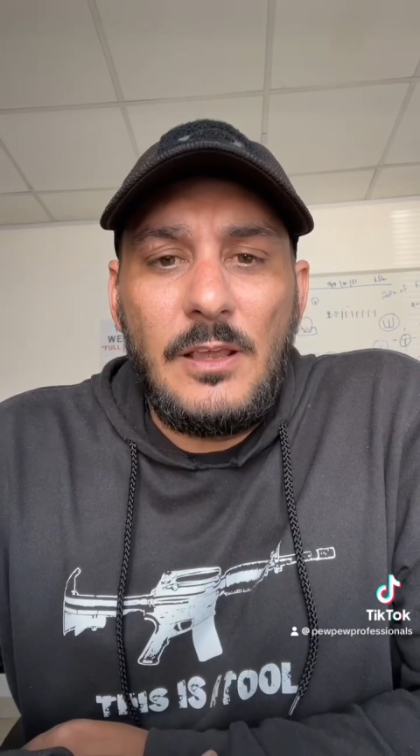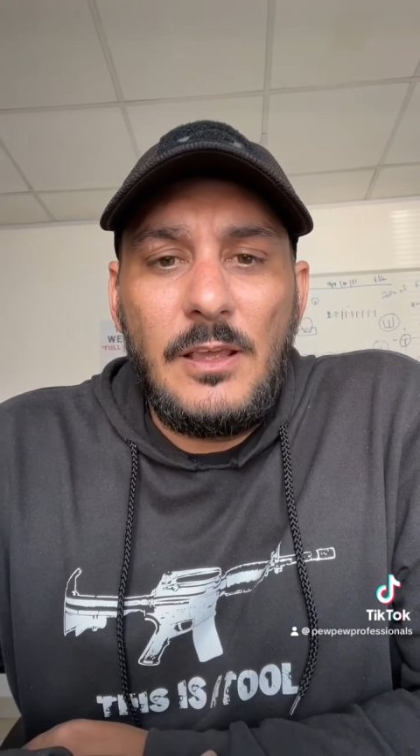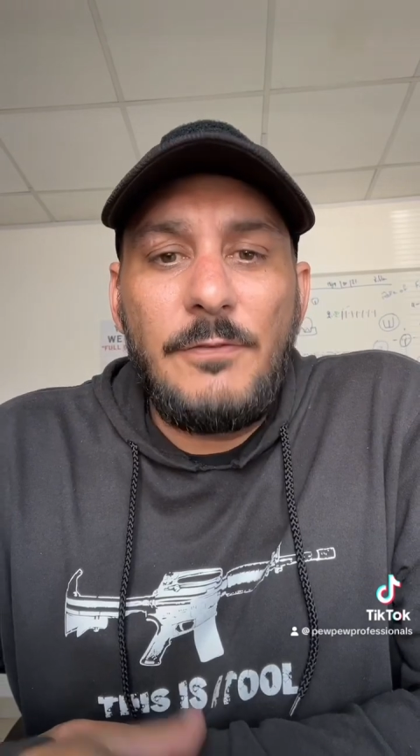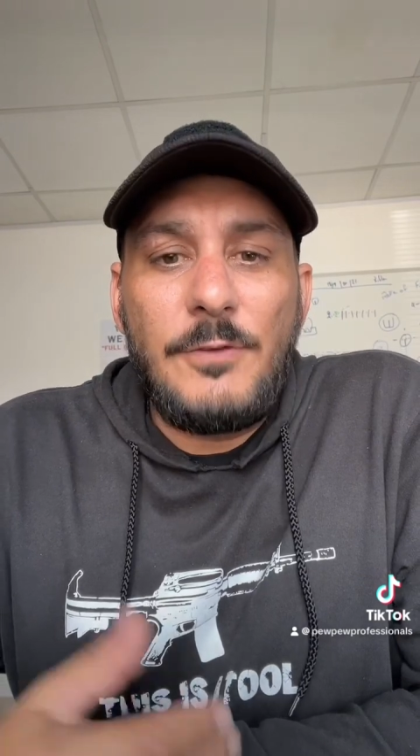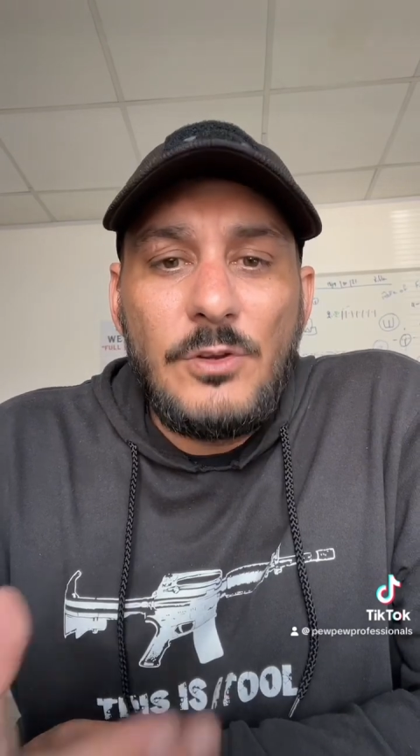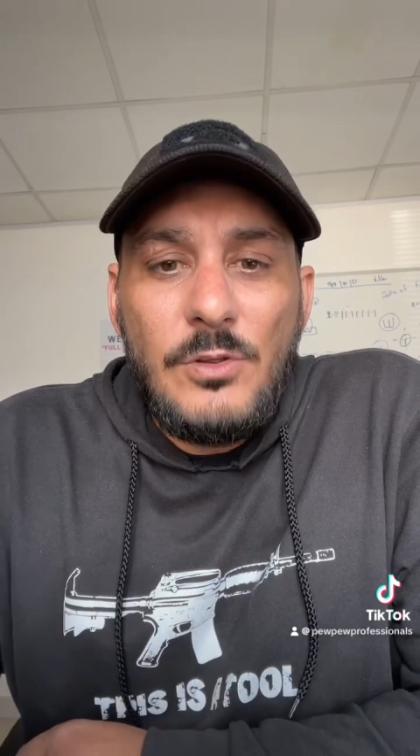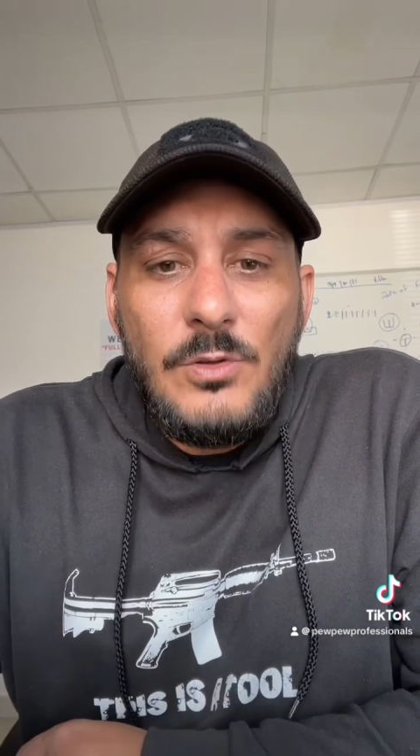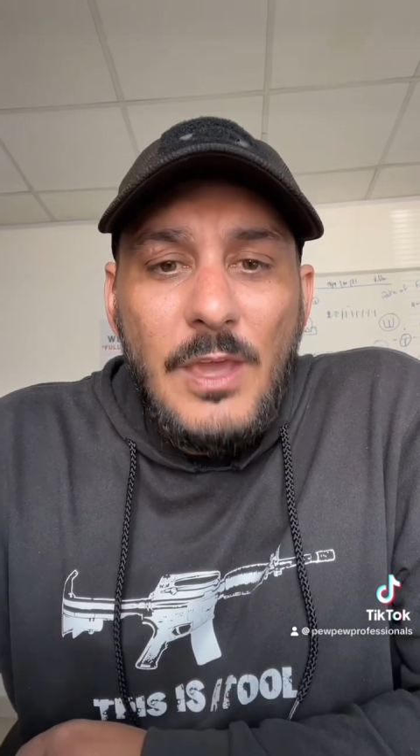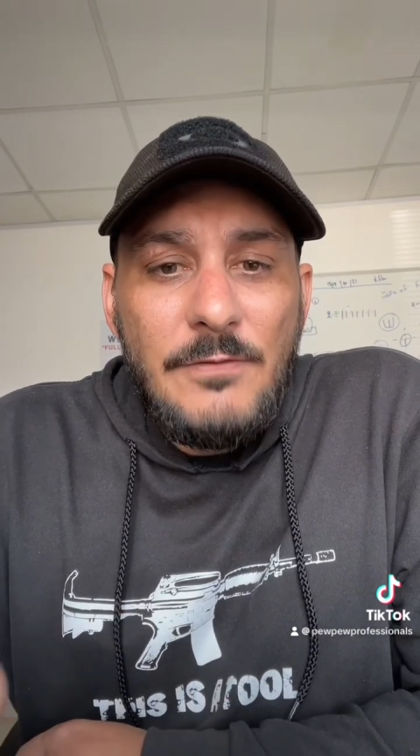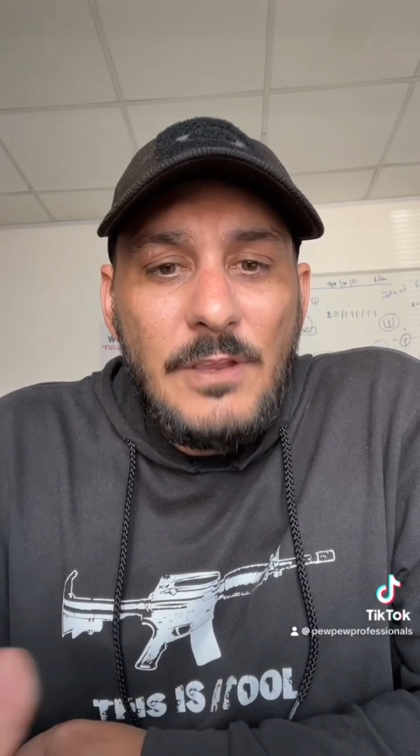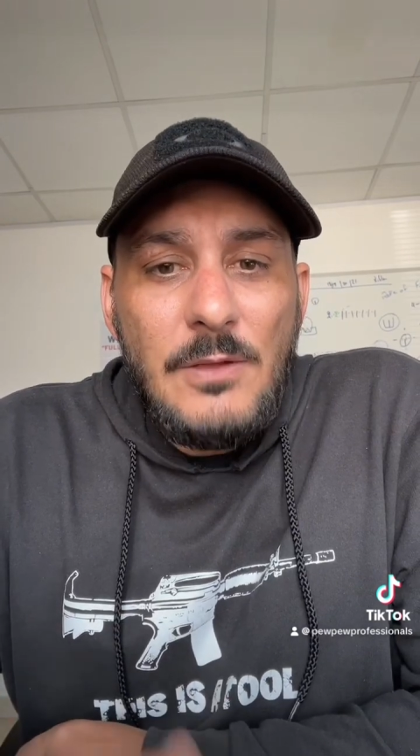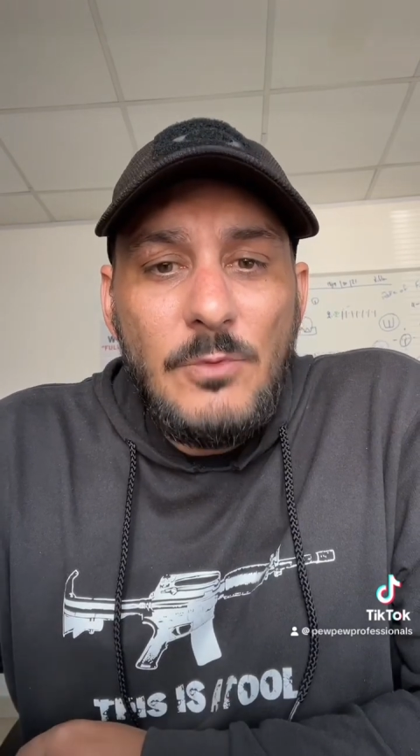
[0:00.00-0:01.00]
If you do
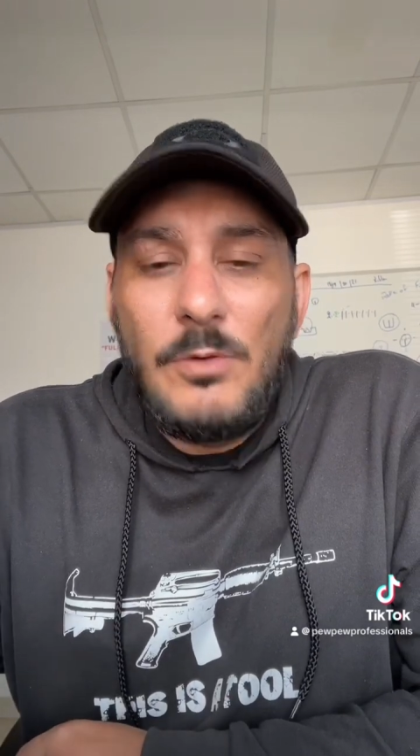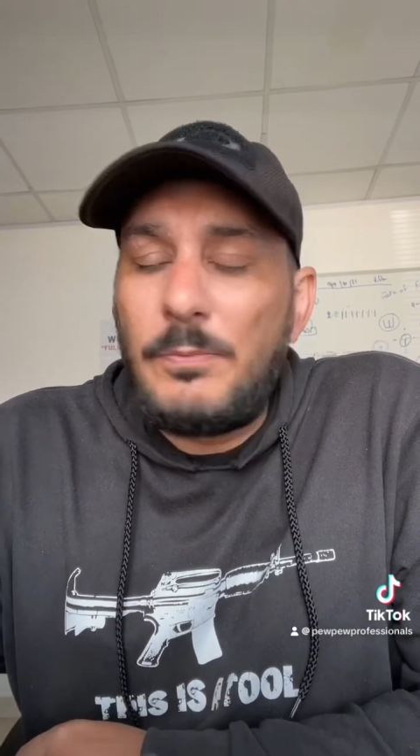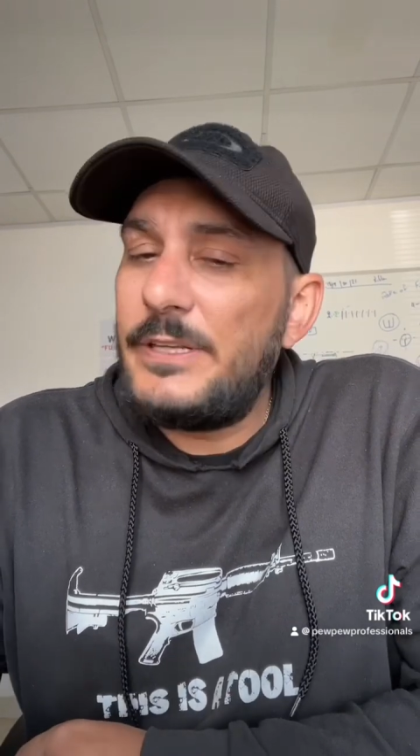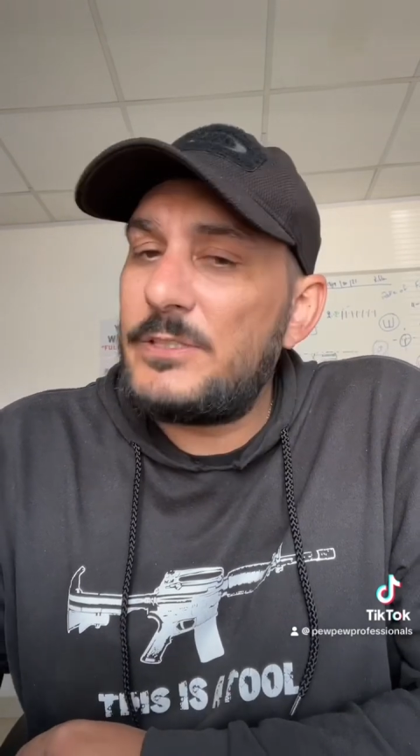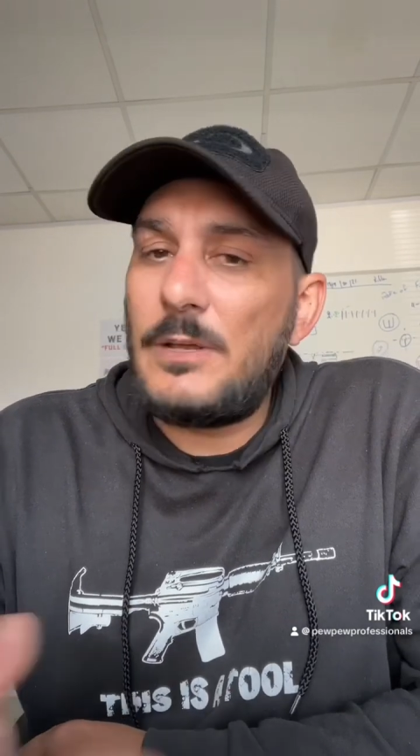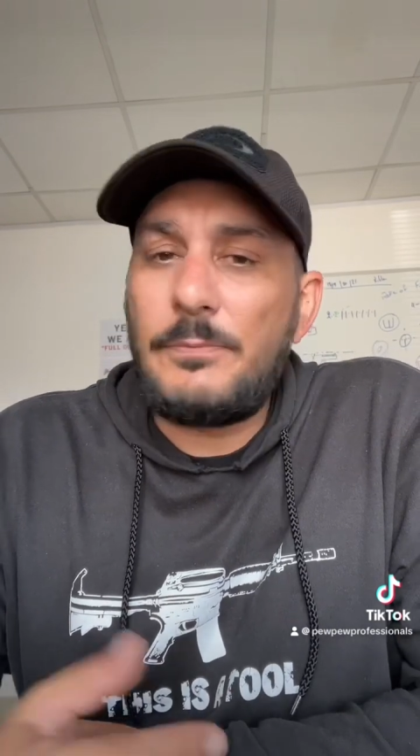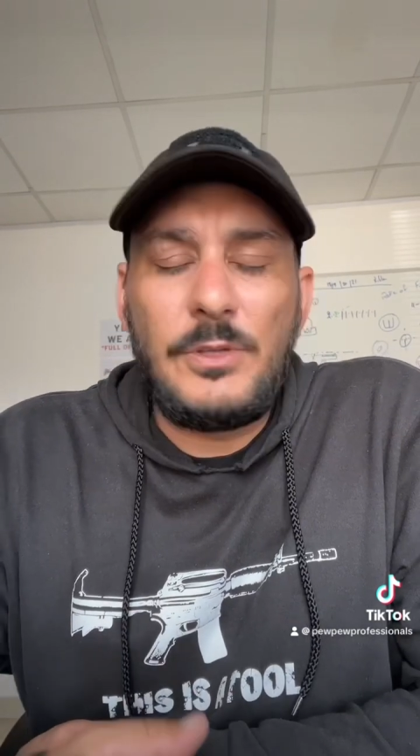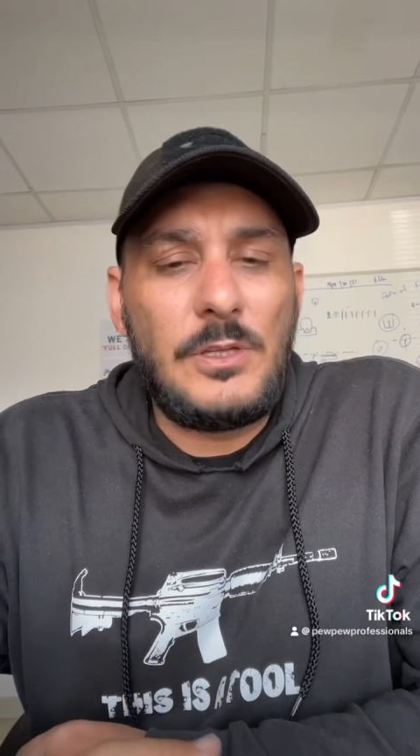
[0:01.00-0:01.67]
have any more, please jump in